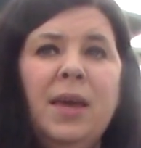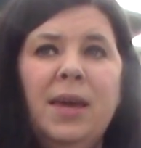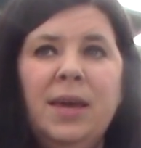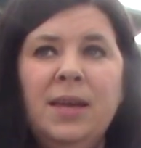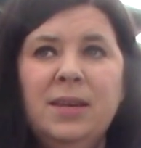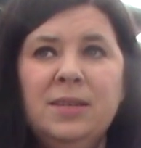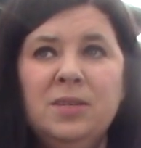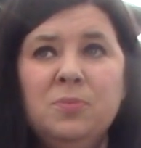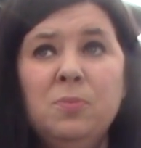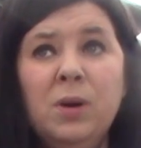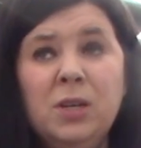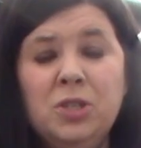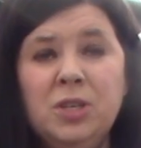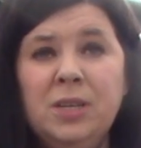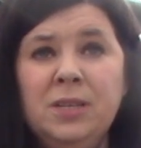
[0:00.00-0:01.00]
it is
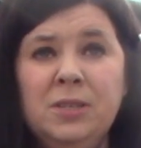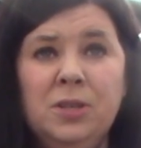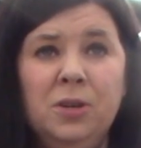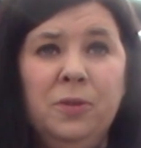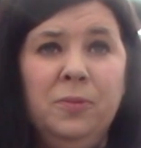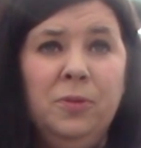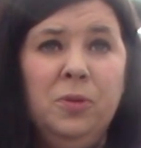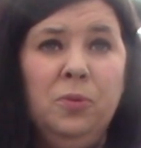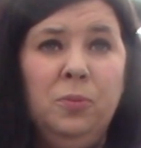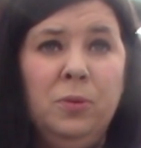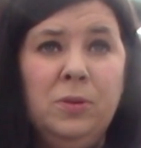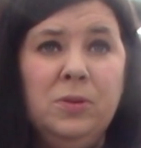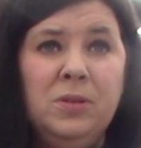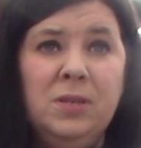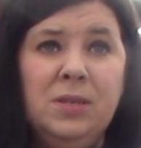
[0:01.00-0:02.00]
much easier for the
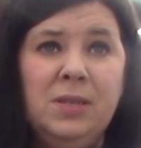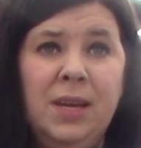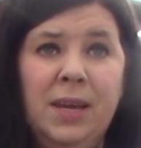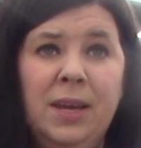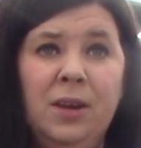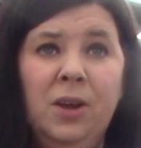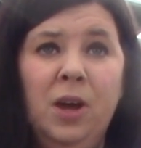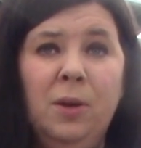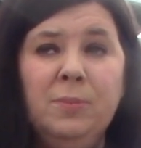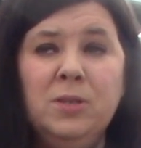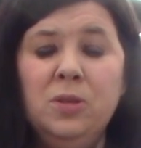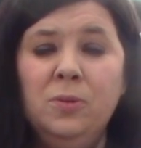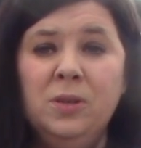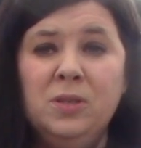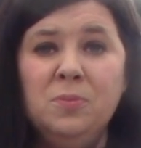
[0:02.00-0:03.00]
roots to take it up.
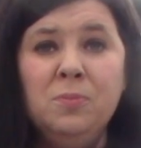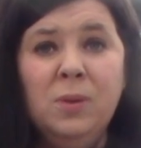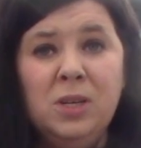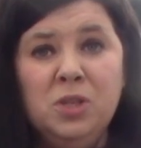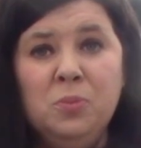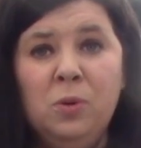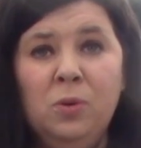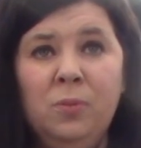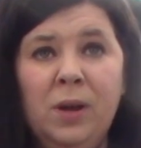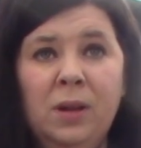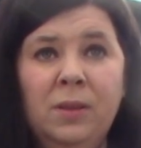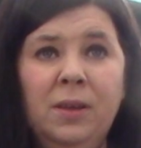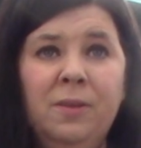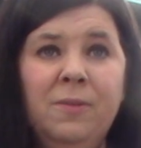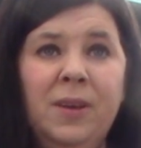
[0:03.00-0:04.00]
So it's much more
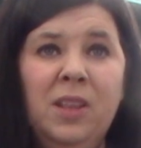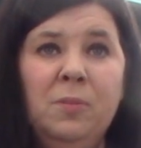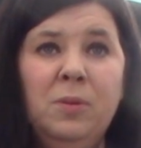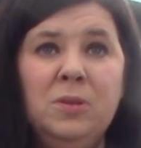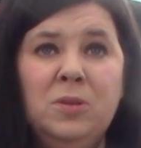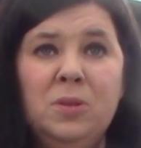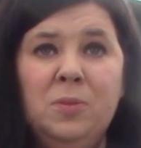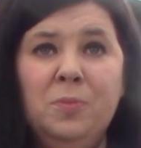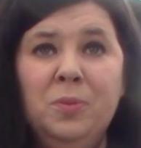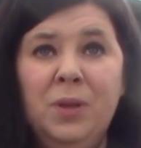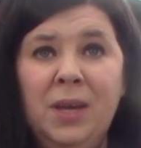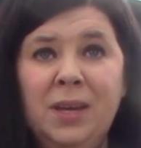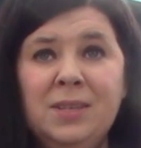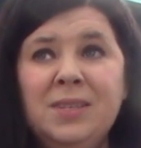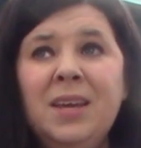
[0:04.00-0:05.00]
readily available to the
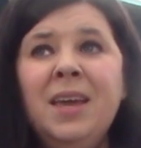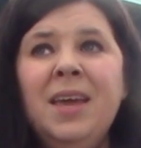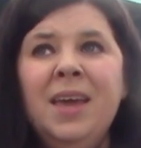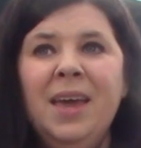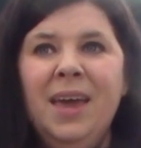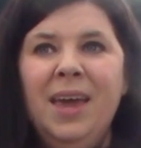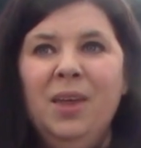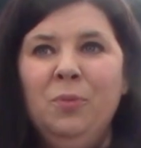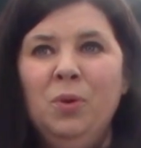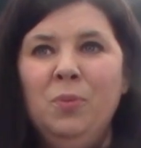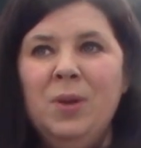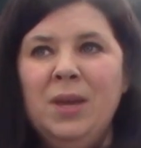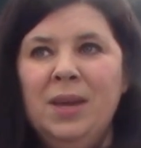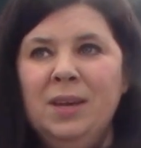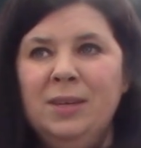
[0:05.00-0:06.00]
plant. And when
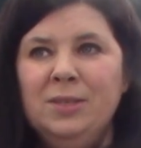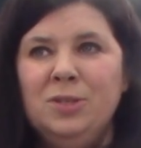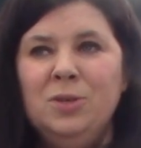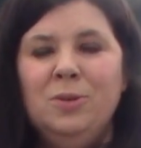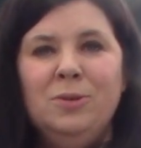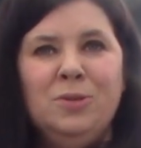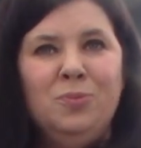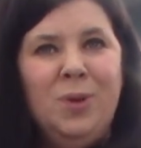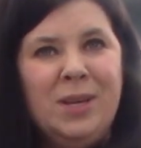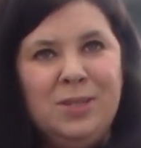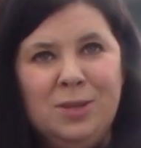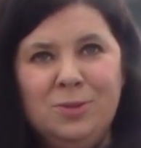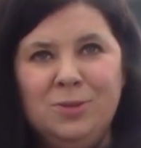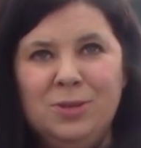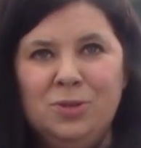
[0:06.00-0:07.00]
we get into those
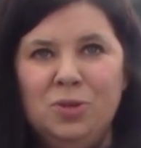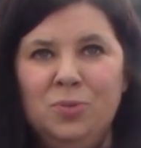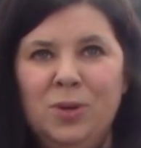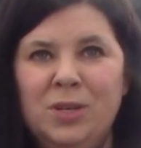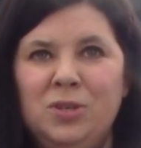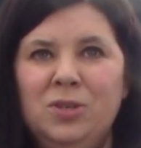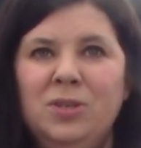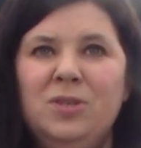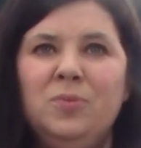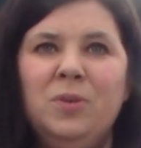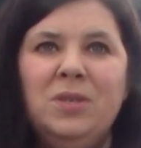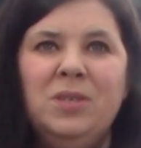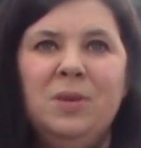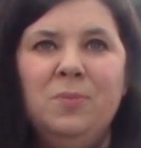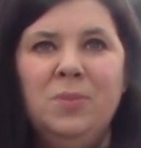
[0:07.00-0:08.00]
rescue situations
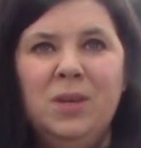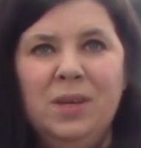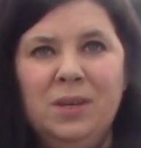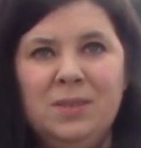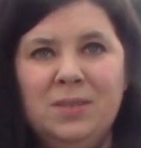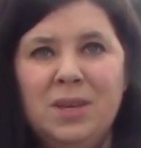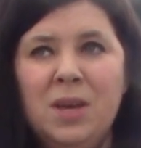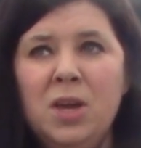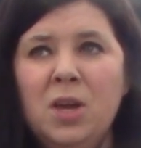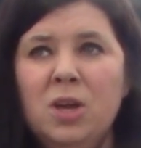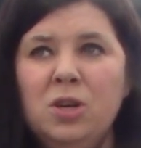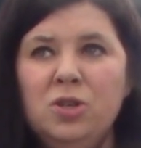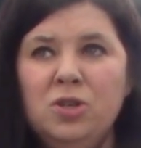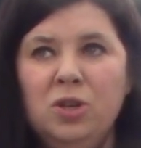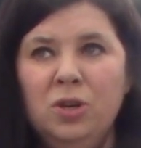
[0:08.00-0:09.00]
where something's
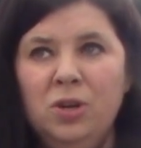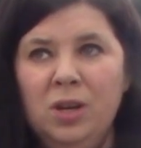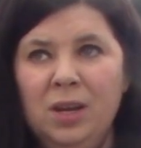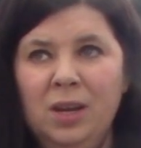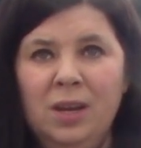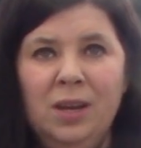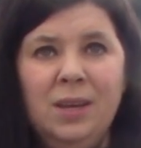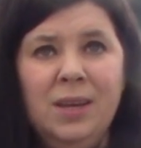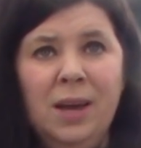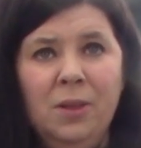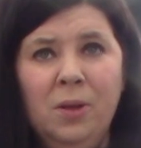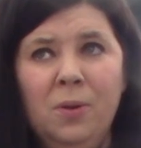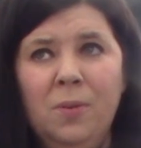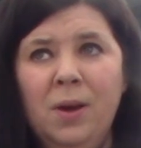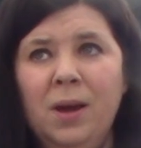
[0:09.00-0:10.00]
turning
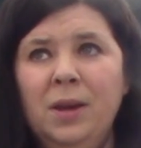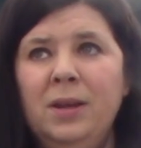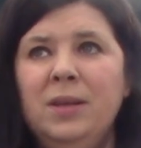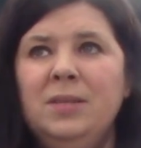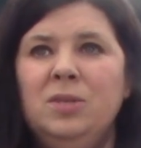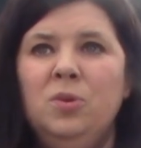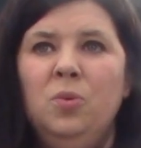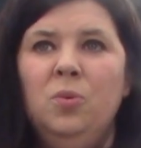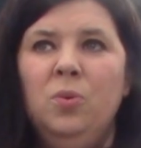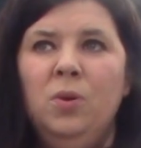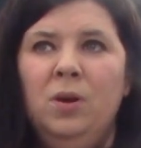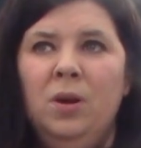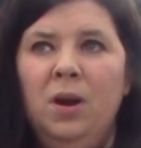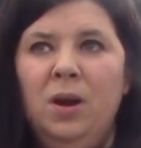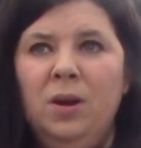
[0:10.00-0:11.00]
yellow on us
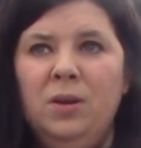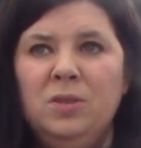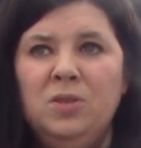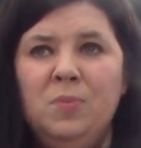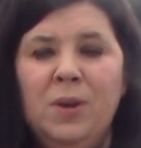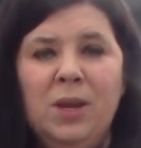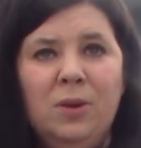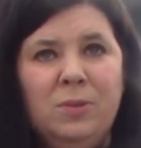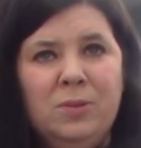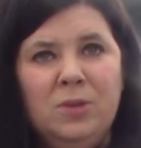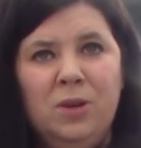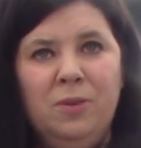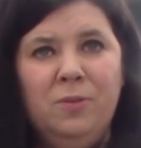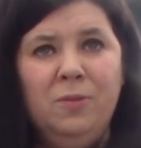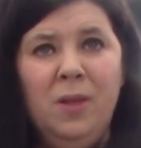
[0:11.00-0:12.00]
or our tomatoes
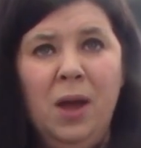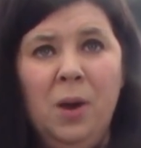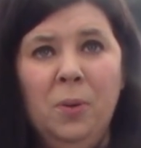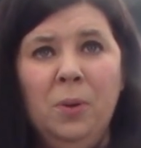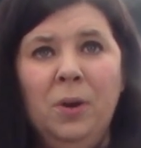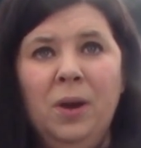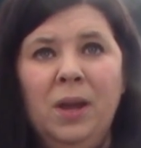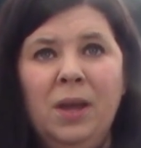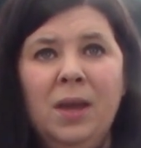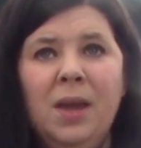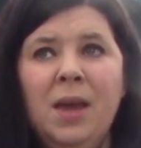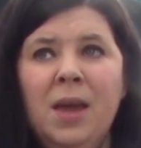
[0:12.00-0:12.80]
aren't flowering,